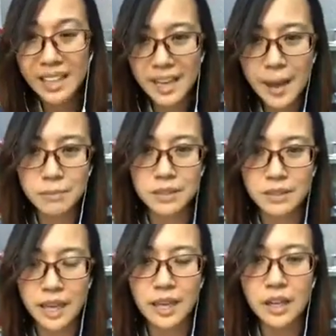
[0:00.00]
it happened,
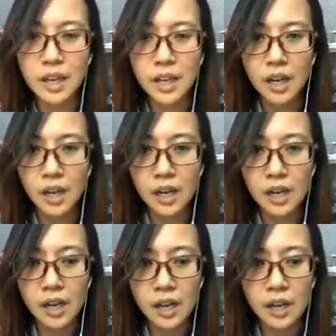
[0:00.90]
and
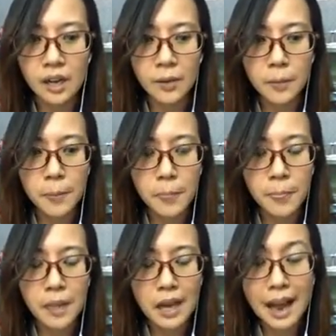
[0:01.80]

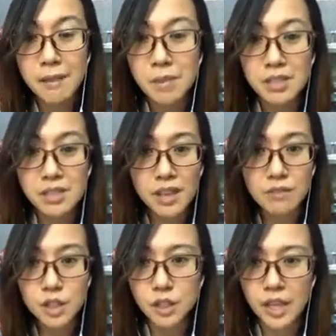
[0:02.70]
I myself
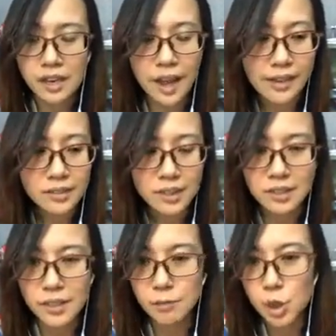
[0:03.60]
took an IELTS
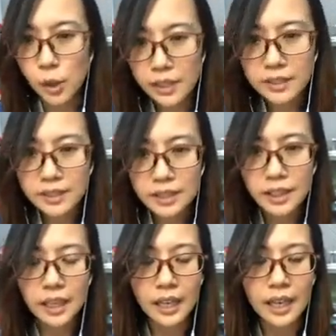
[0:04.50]
exam twice,
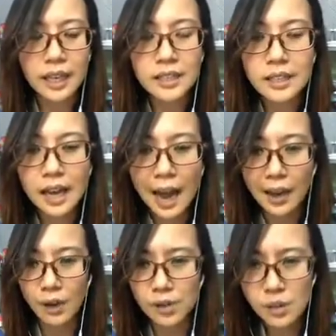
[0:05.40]
and I
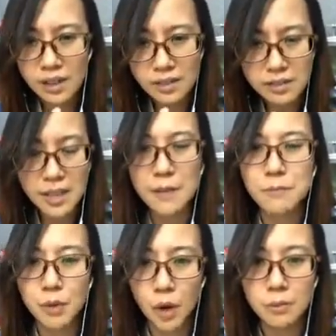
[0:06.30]
also had the same
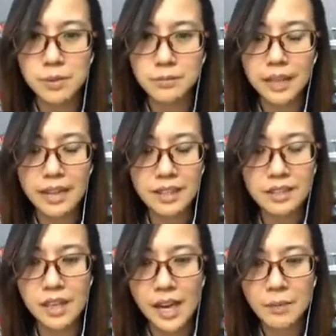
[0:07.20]
problem at that
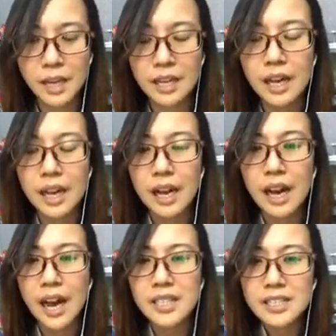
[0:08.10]
time, and
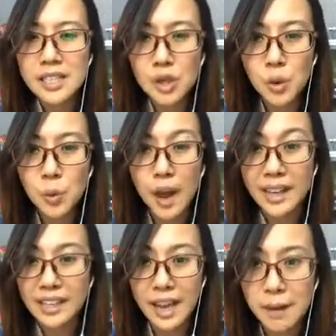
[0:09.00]
I didn't know why
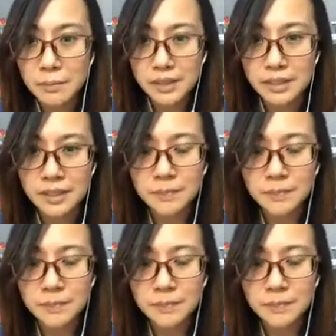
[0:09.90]
it happened,